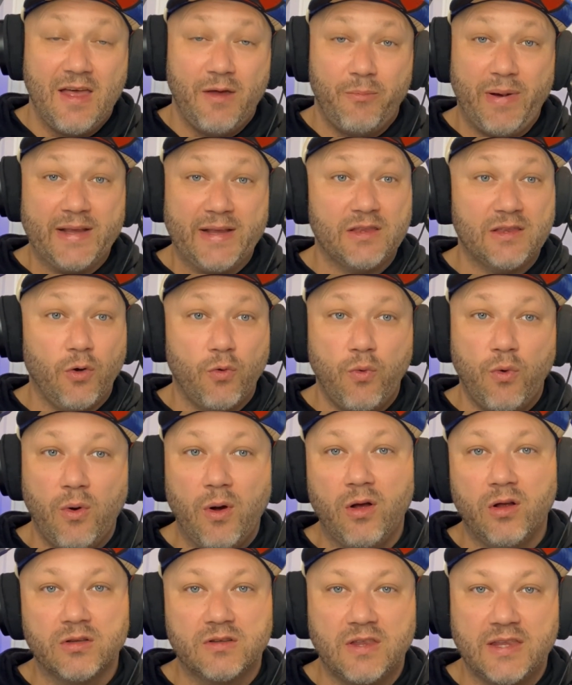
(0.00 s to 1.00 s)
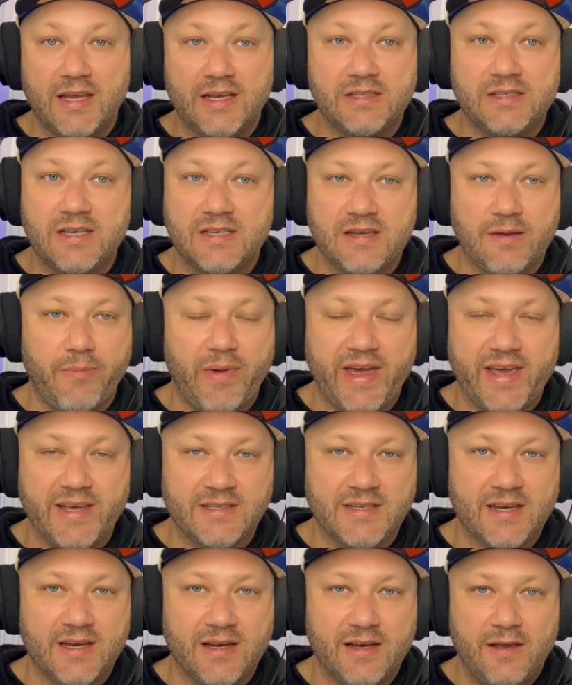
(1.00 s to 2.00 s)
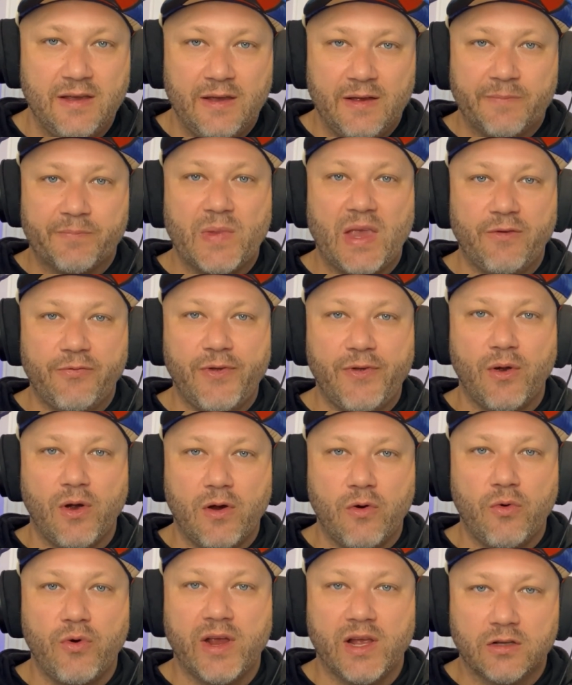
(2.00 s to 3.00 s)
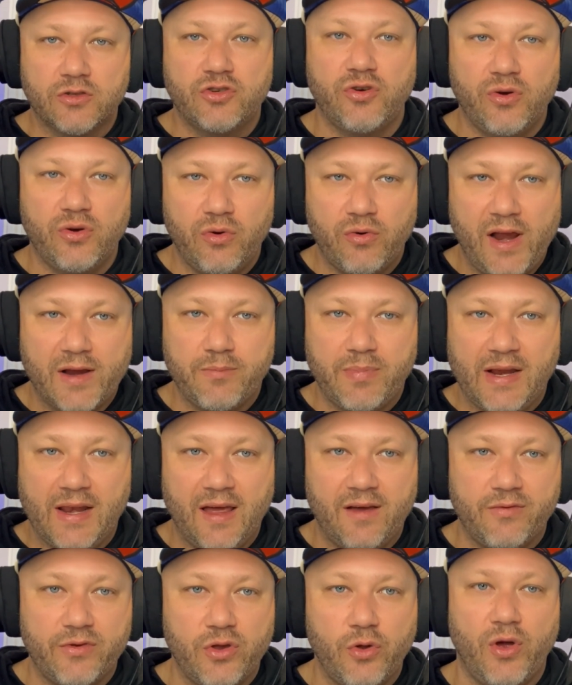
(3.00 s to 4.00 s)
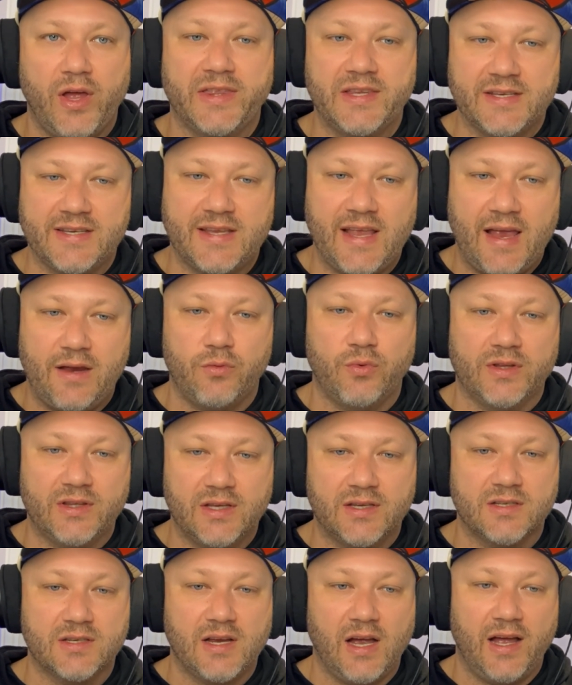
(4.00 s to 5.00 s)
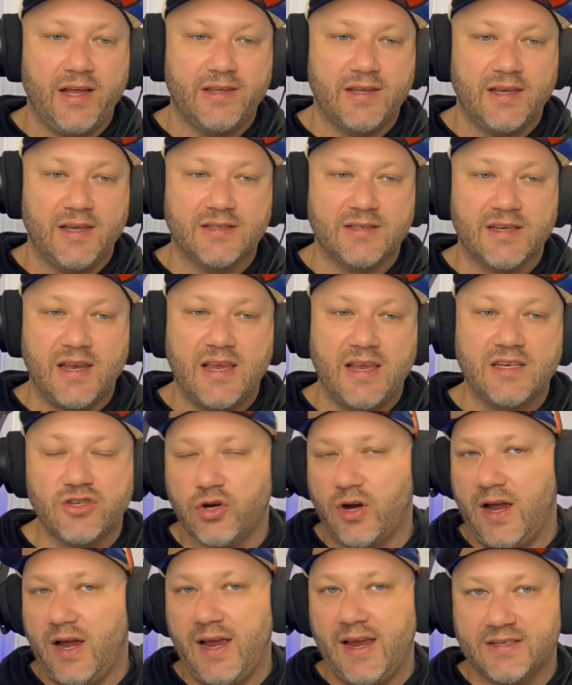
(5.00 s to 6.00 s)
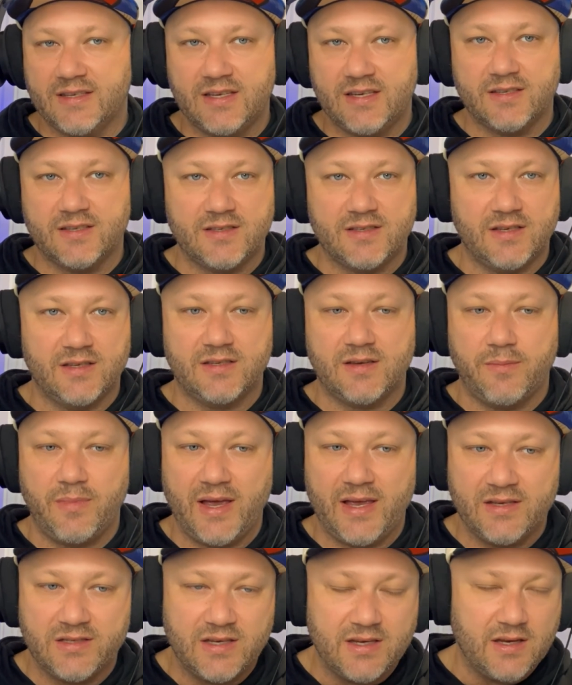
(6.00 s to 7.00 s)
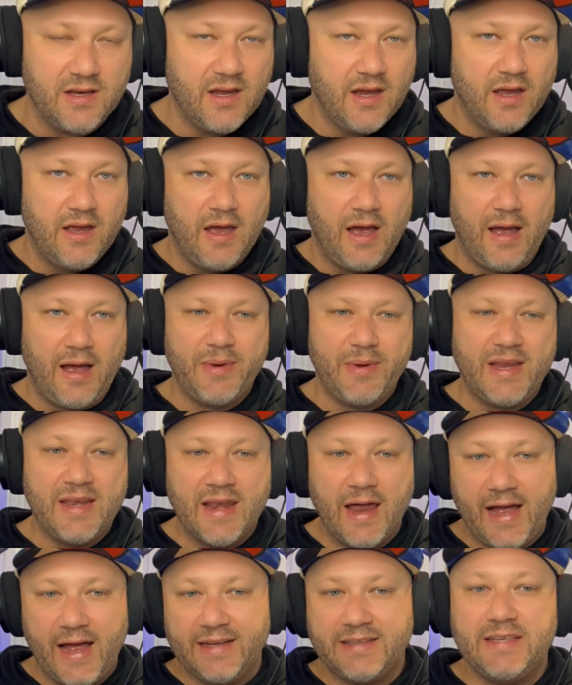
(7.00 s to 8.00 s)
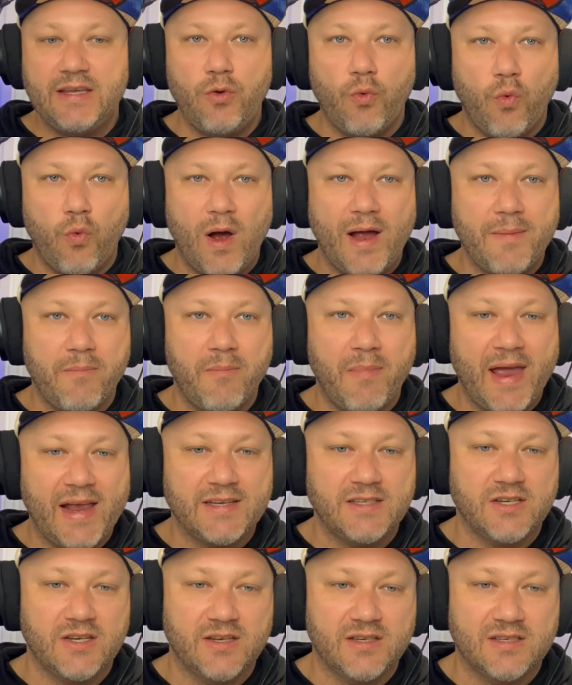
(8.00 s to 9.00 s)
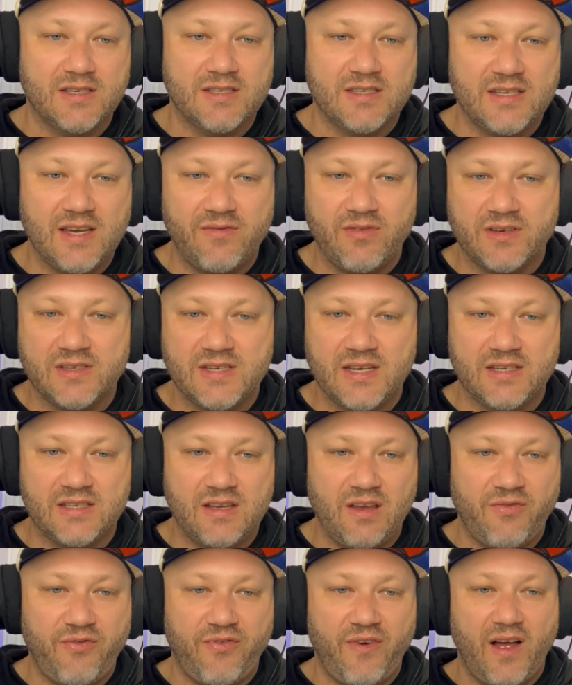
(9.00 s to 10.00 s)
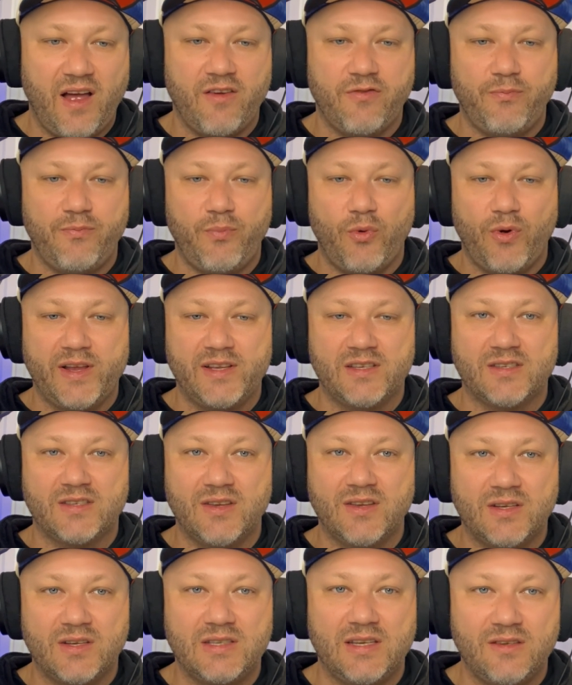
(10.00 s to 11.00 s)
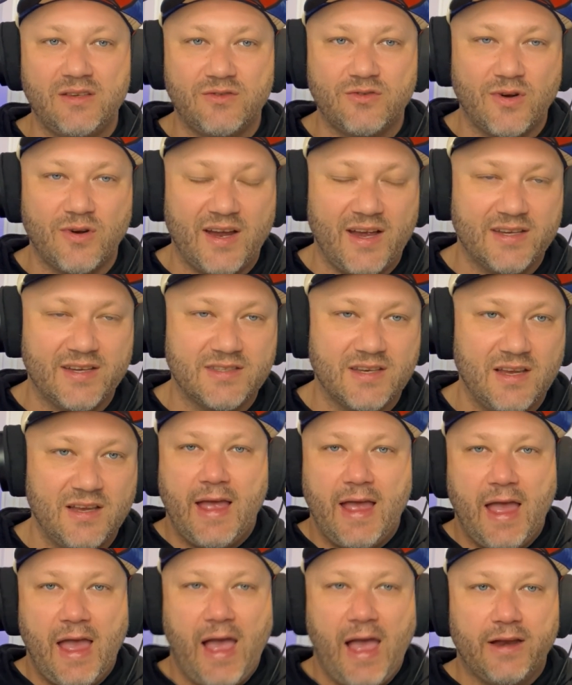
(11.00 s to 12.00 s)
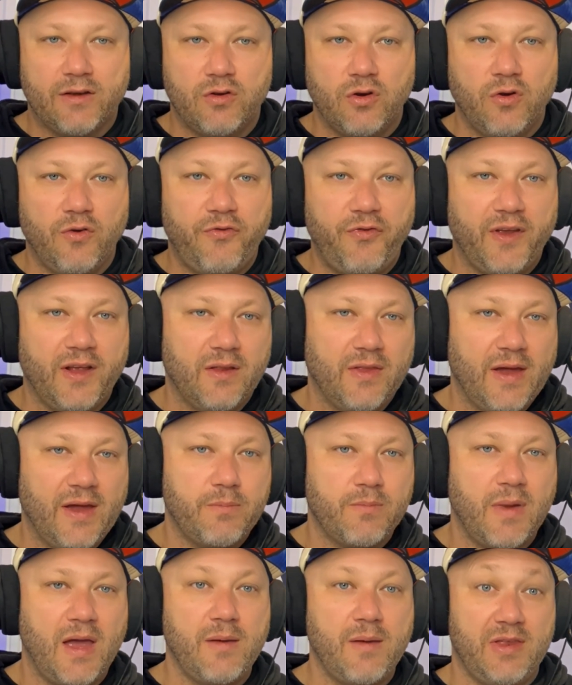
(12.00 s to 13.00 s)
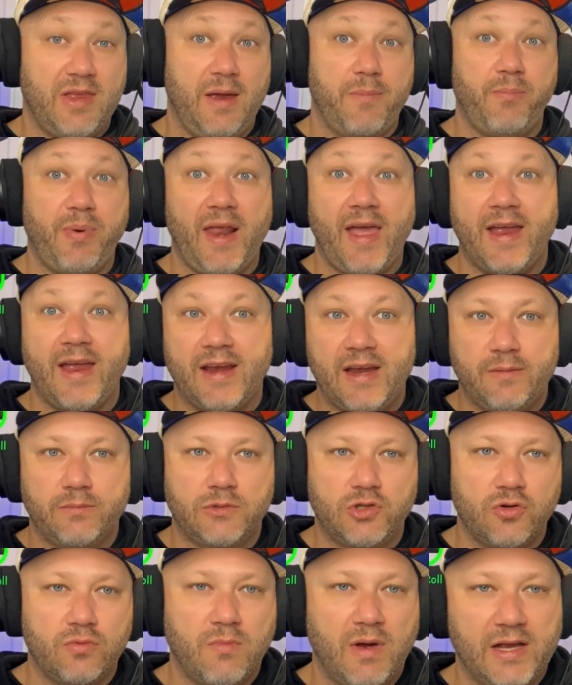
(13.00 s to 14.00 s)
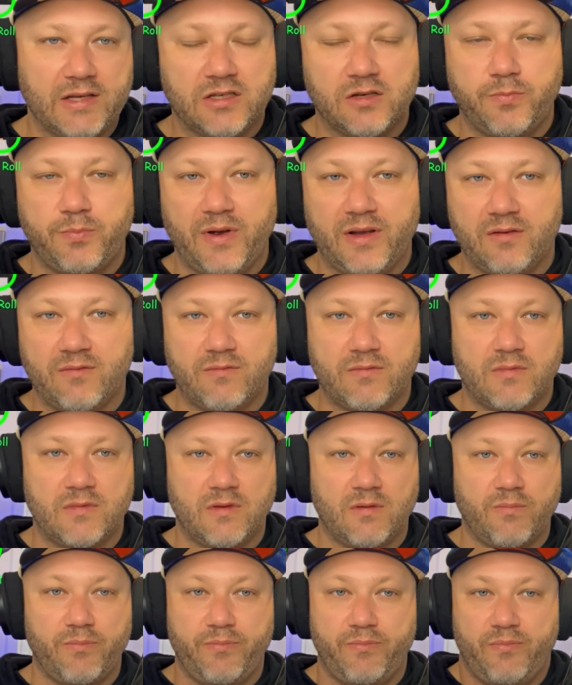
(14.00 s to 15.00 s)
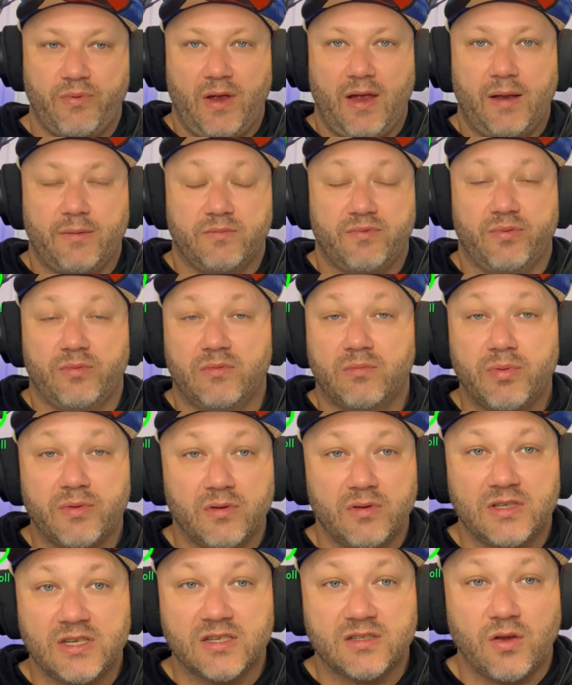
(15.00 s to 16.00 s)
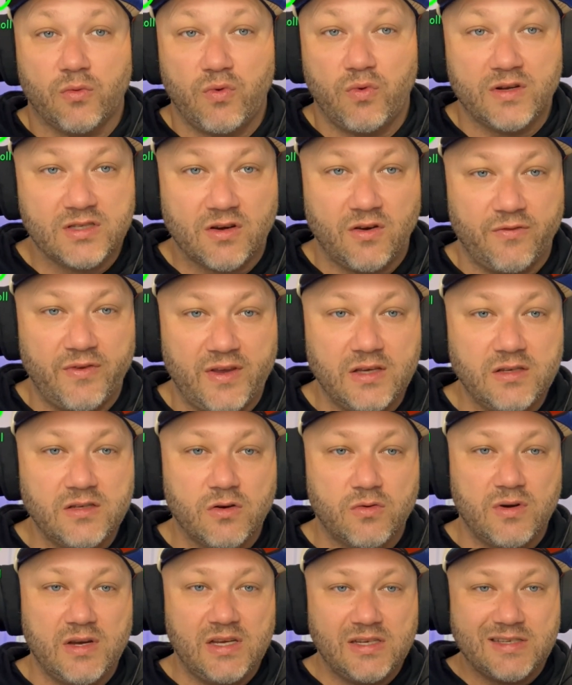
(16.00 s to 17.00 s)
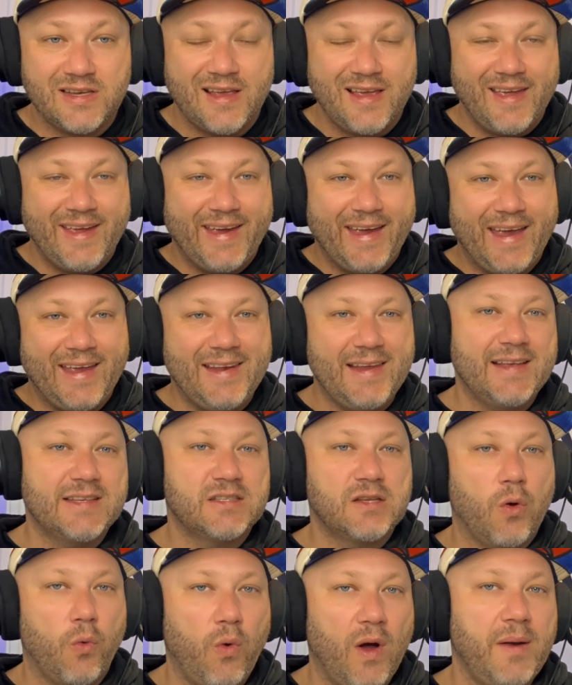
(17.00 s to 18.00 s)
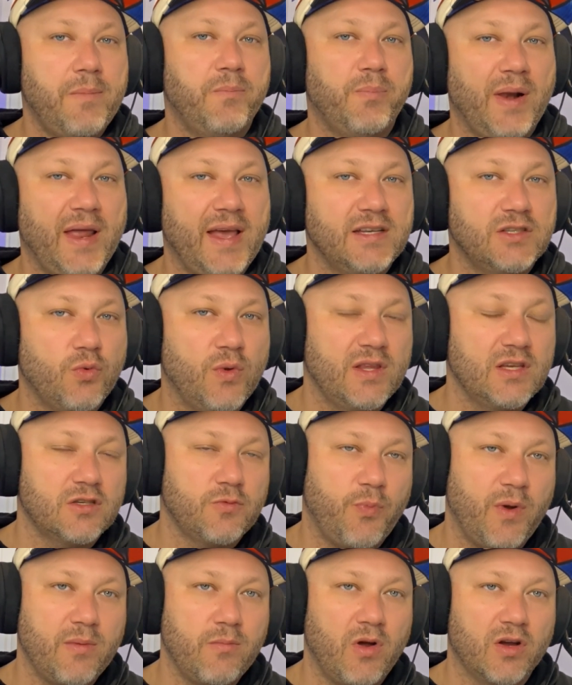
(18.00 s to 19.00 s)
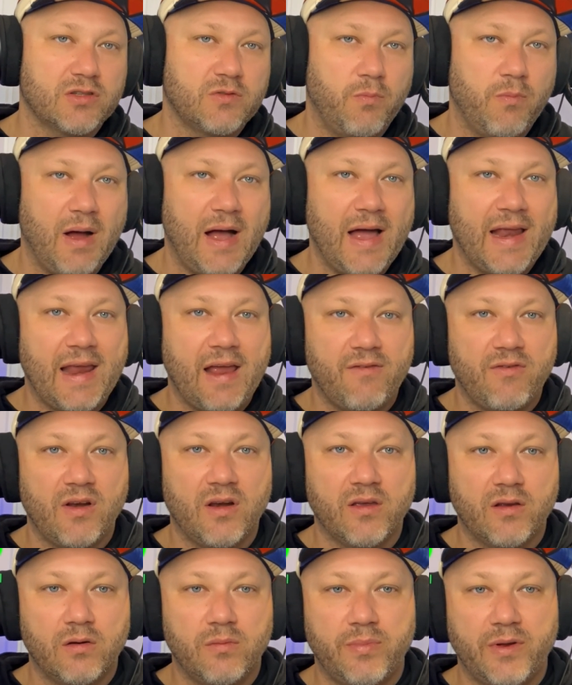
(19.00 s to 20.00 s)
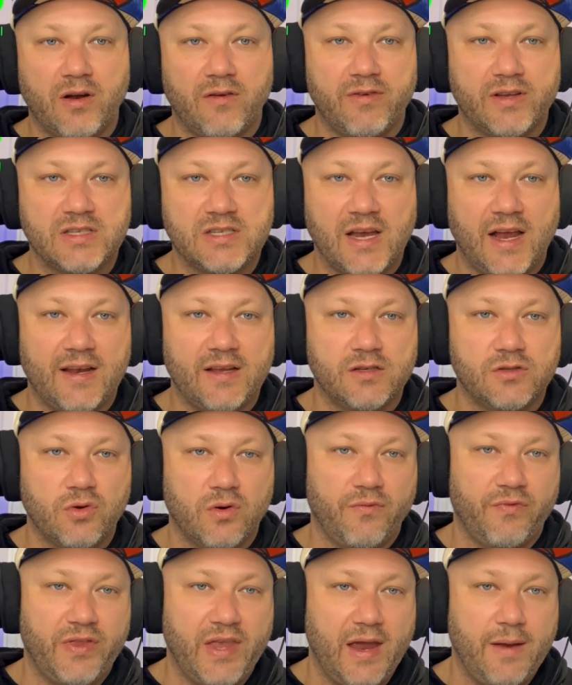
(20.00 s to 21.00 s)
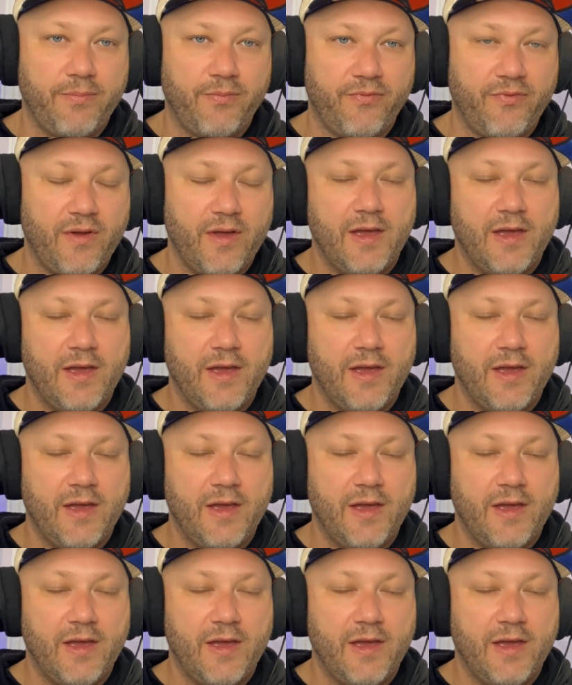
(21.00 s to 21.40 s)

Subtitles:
But the world thinks he's amazing. If you're a real true rugby lover, you understand what this guy does. And his try assists is amazing. I mean, 91 matches, 65 points, 13 tries. I do feel that maybe they're playing him too much, but just a risk of injuries. It is the one place where the Springboks might have a little bit of a challenge with depth,